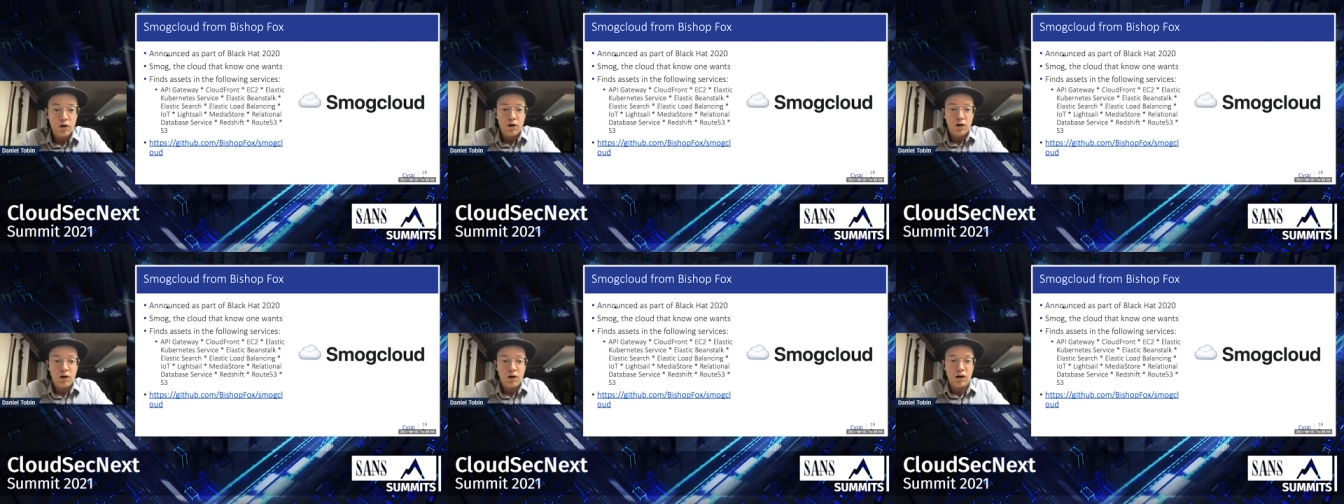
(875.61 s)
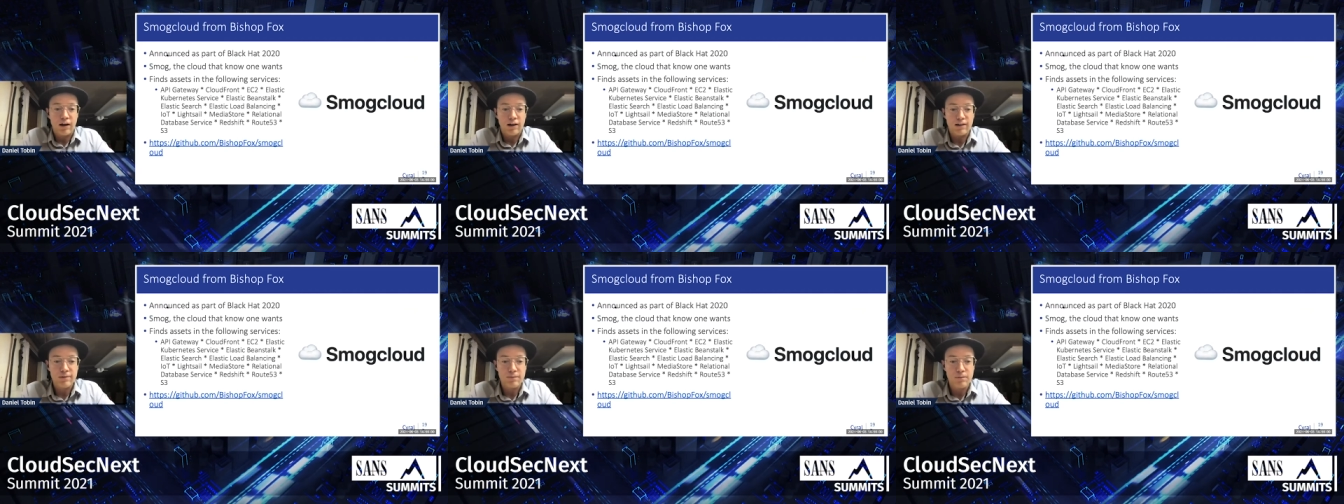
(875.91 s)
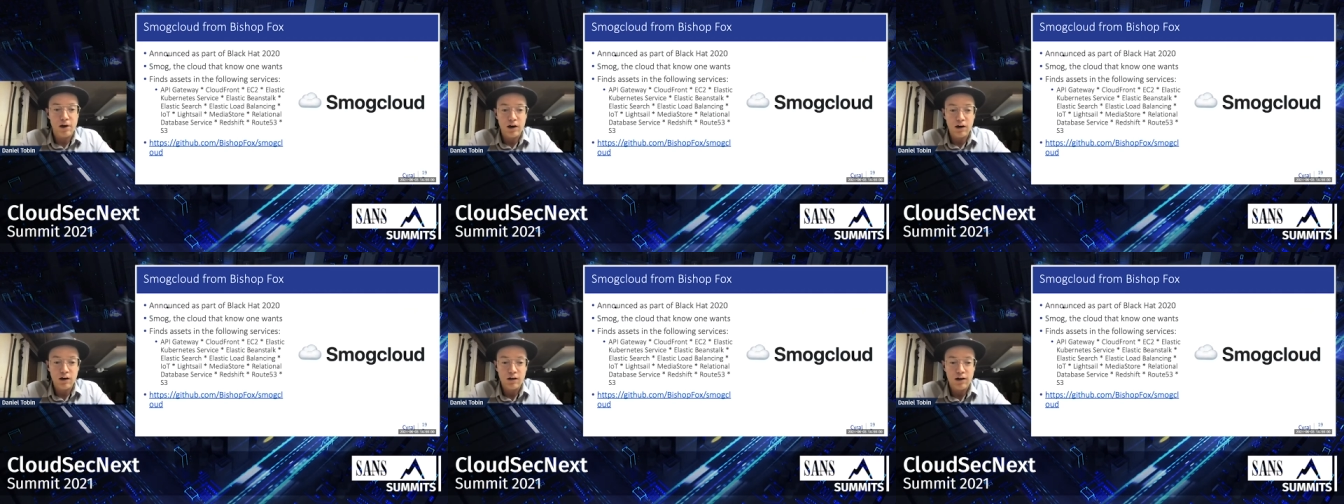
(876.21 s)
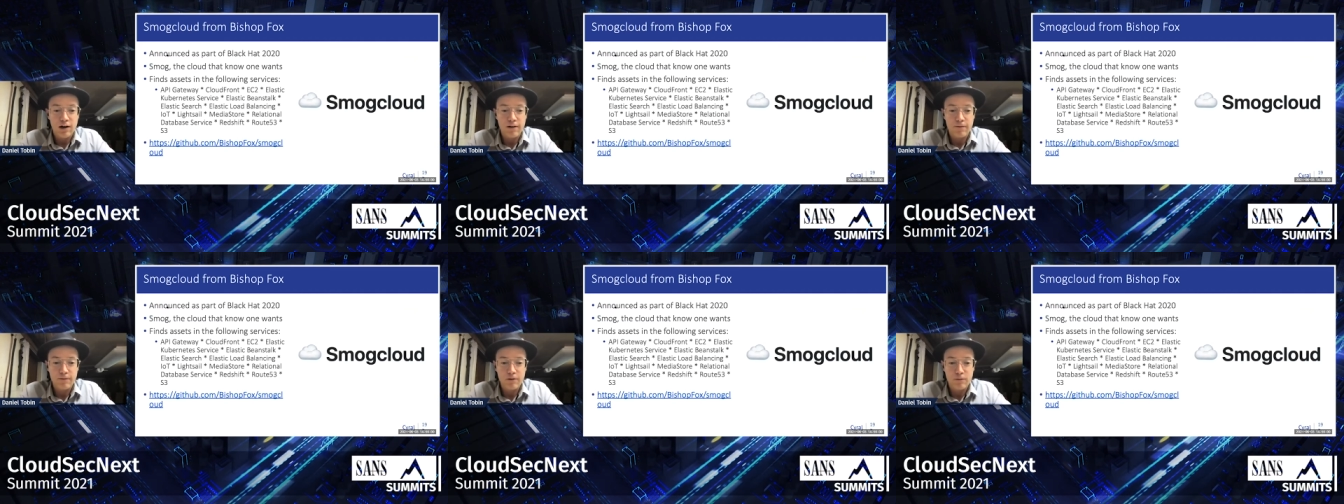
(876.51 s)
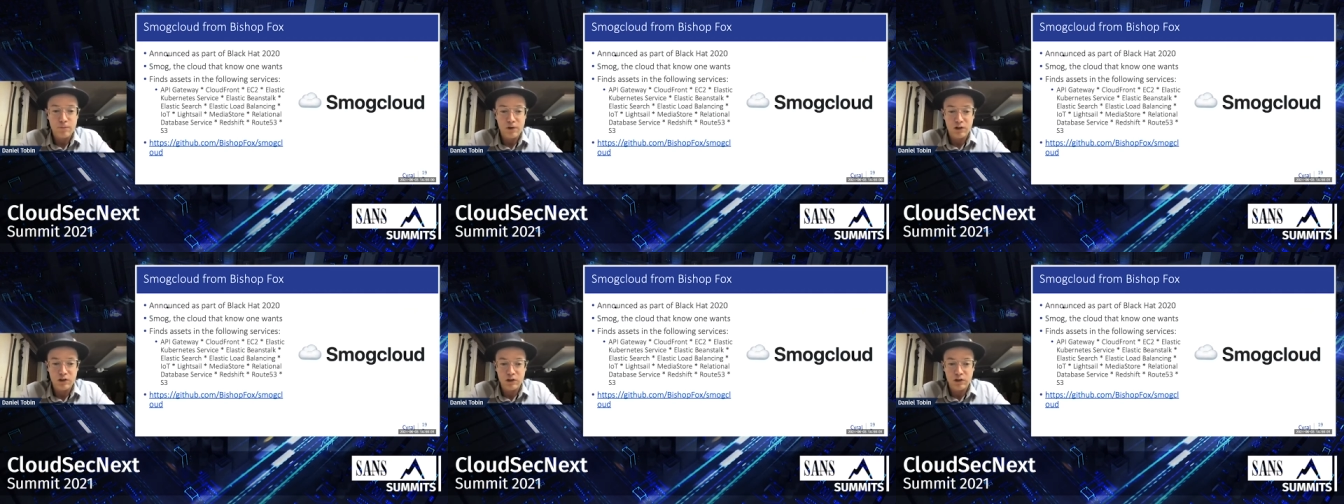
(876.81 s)
Uh, Smog Cloud from
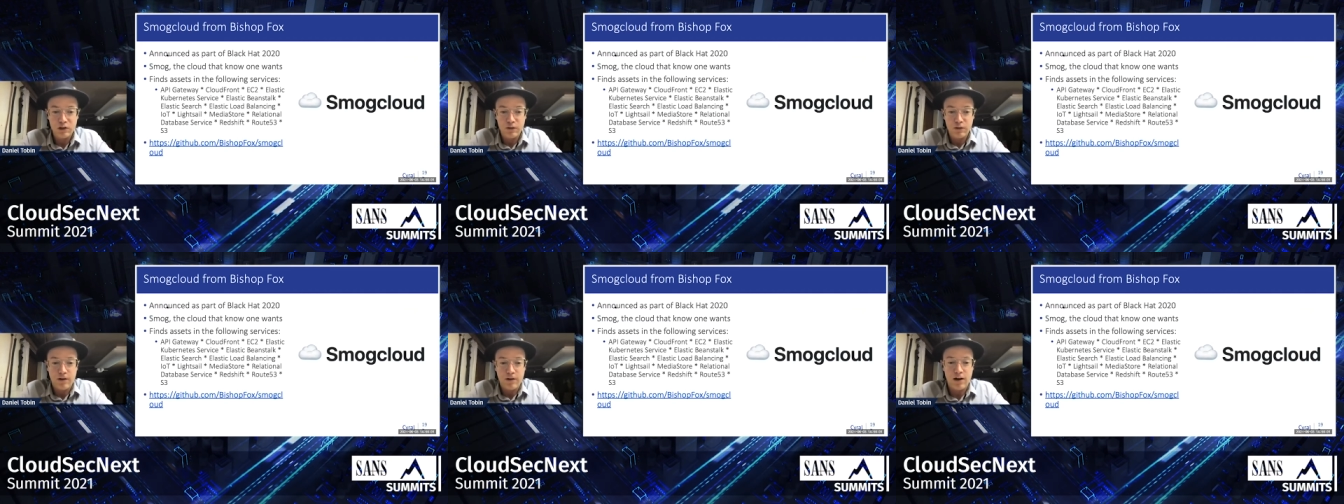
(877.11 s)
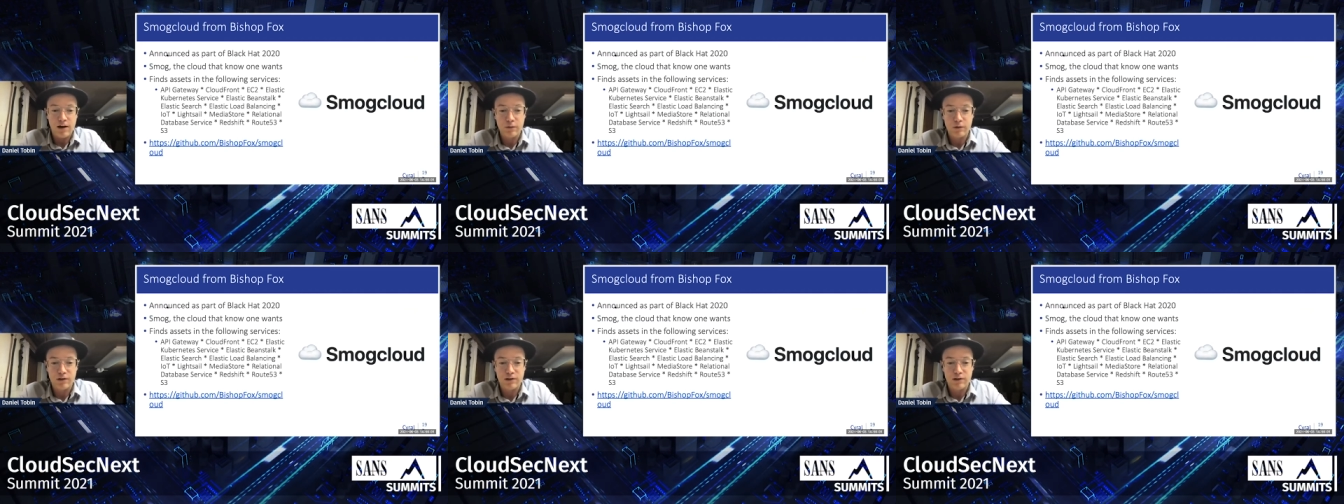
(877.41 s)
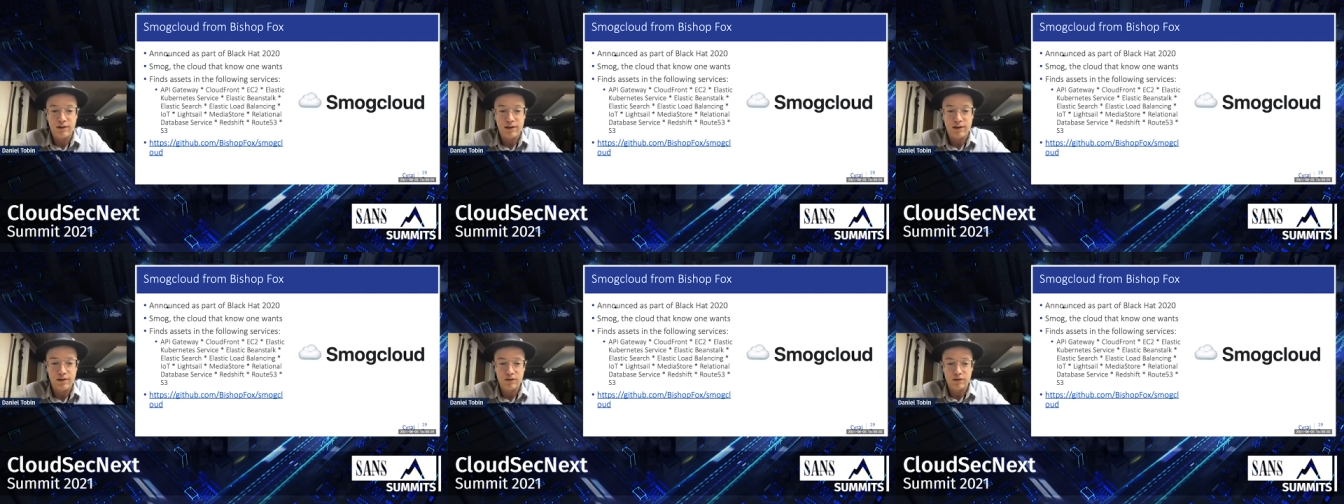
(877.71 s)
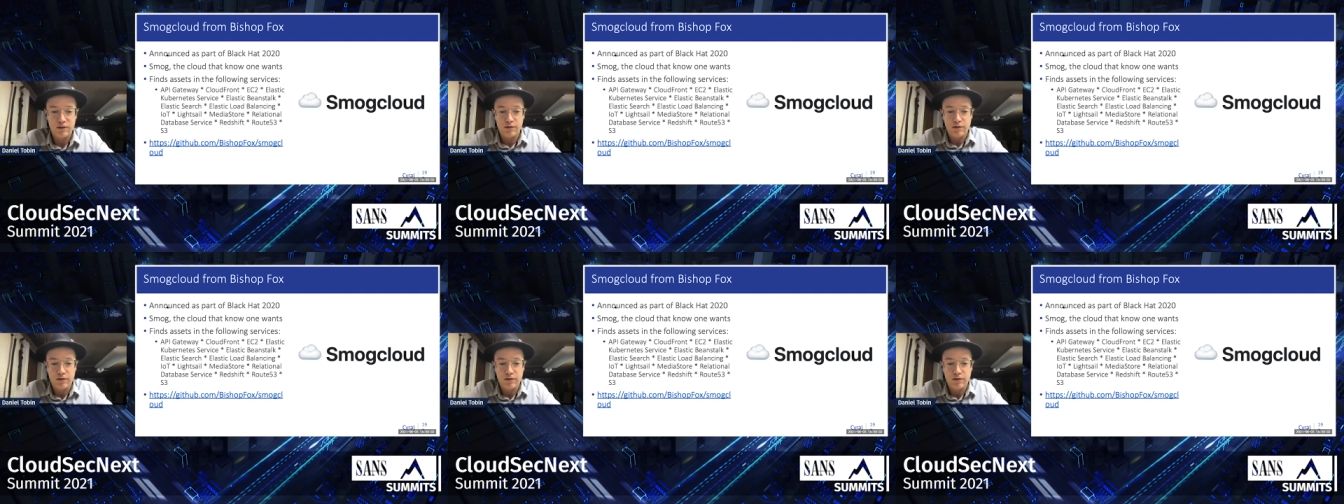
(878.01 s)
Bishop Fox was announced